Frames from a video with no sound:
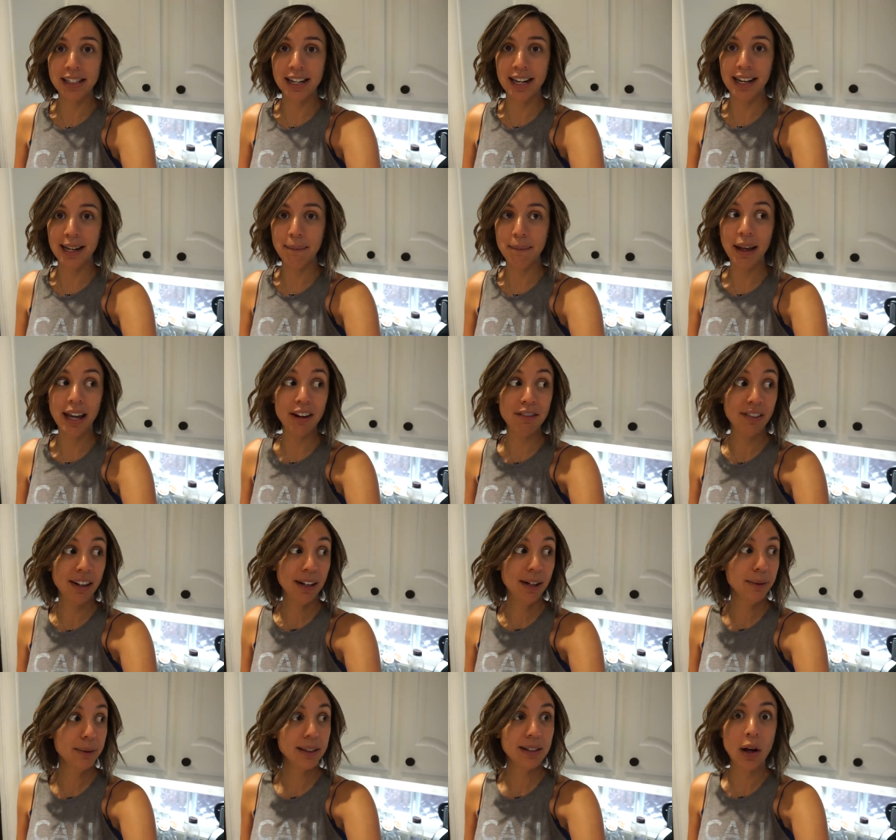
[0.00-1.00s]
time and
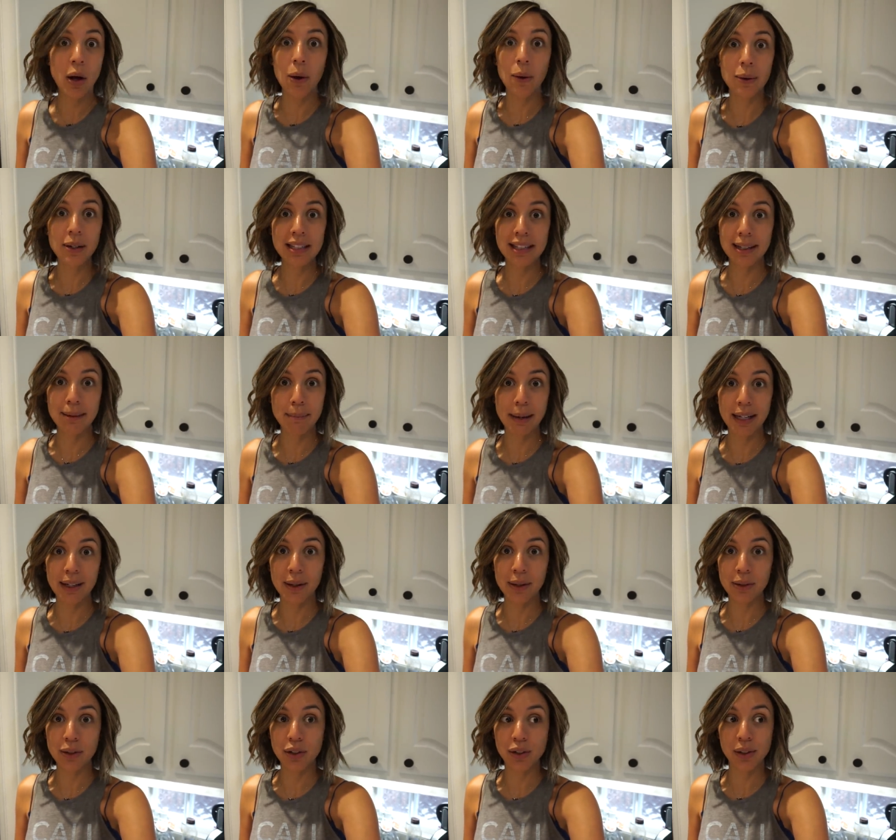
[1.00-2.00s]
Veta was always like my
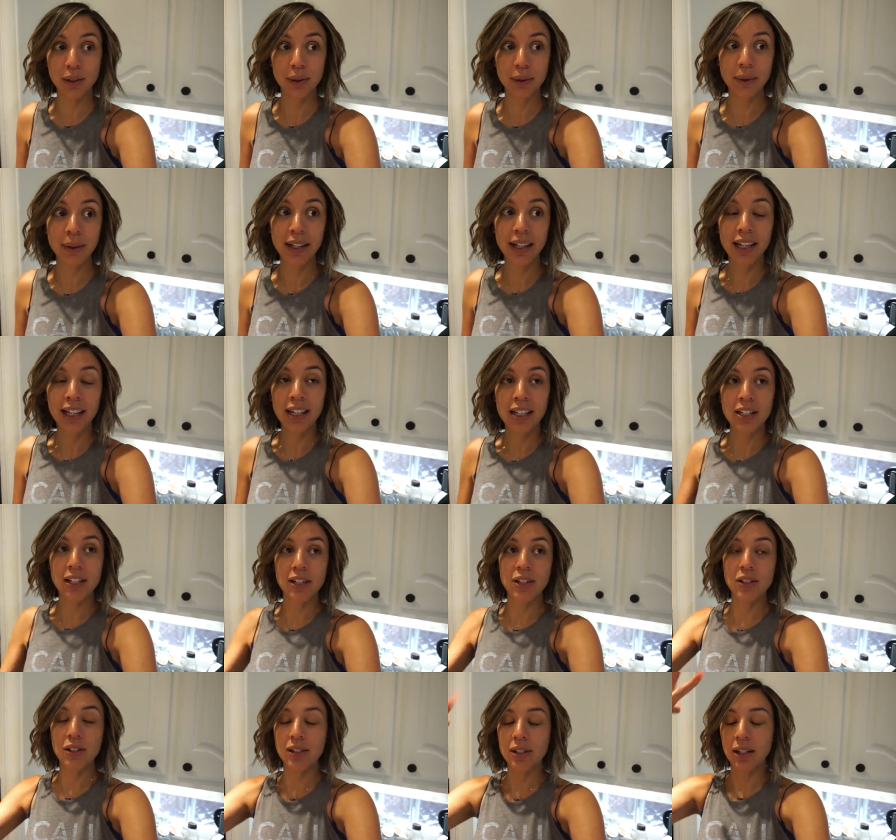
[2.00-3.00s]
go-to
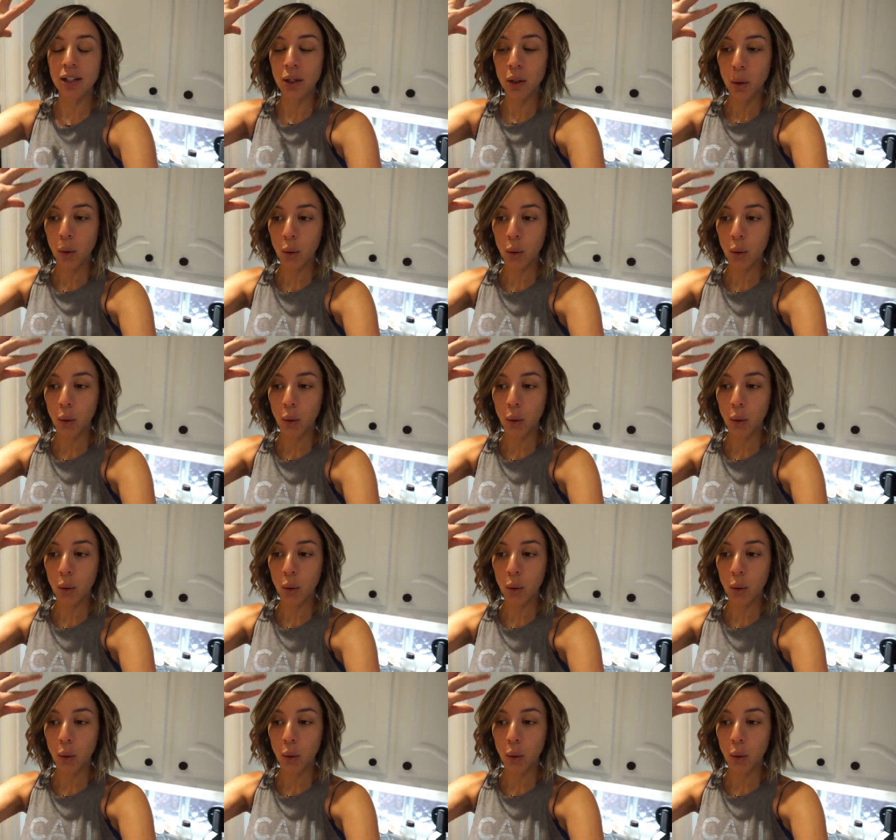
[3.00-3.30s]
to just